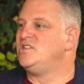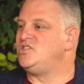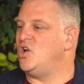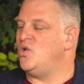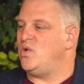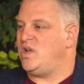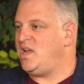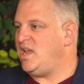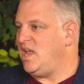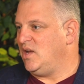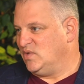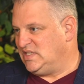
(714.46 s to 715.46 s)
So
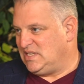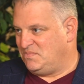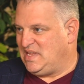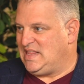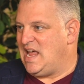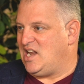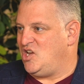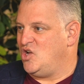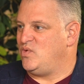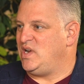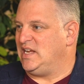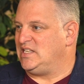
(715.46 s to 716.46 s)
it was something that no
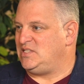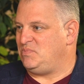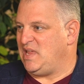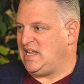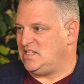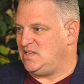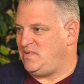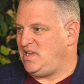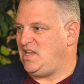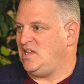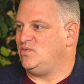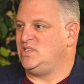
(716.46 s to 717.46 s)
one explained to
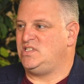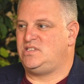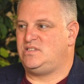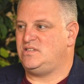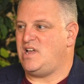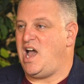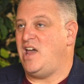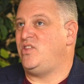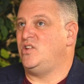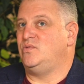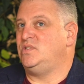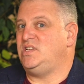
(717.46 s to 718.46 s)
me. I
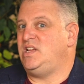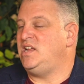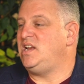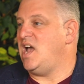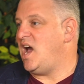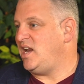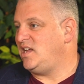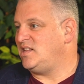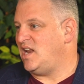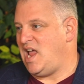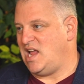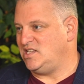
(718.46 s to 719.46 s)
thought it was idiotic
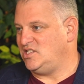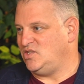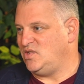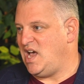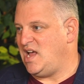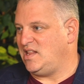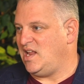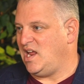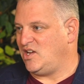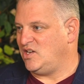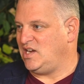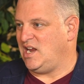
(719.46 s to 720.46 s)
that I had to do that and that I
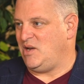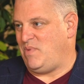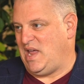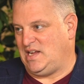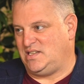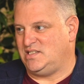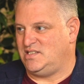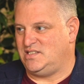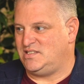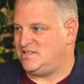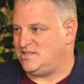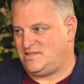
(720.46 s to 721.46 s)
couldn't get a bank to
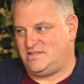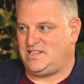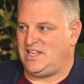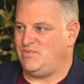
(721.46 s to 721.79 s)
just give